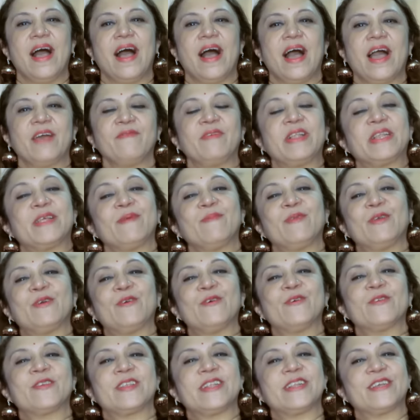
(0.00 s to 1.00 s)
Hi, welcome to
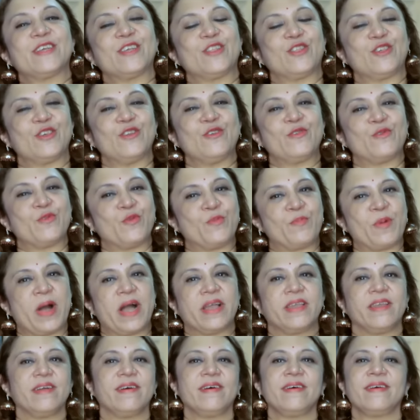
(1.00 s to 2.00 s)
Coastal Kitchen.
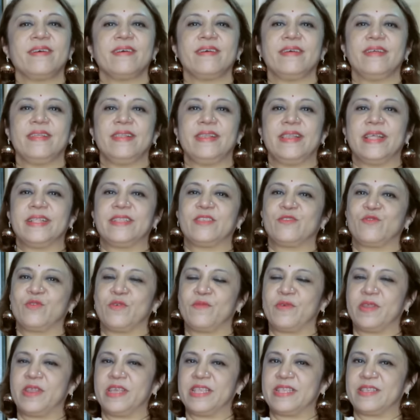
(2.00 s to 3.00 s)
Rupa here. Let's do a
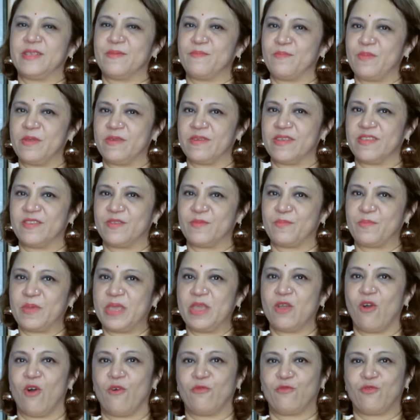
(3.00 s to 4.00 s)
very simple
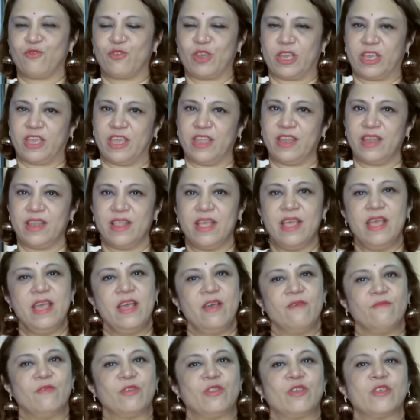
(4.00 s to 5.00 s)
recipe of chicken
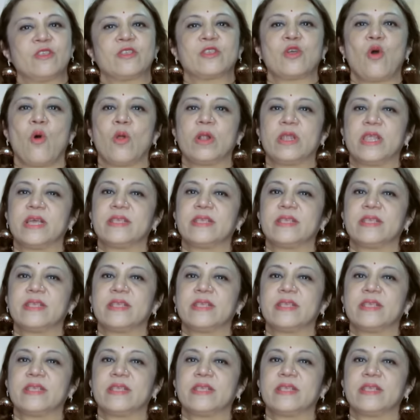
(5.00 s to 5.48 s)
which is called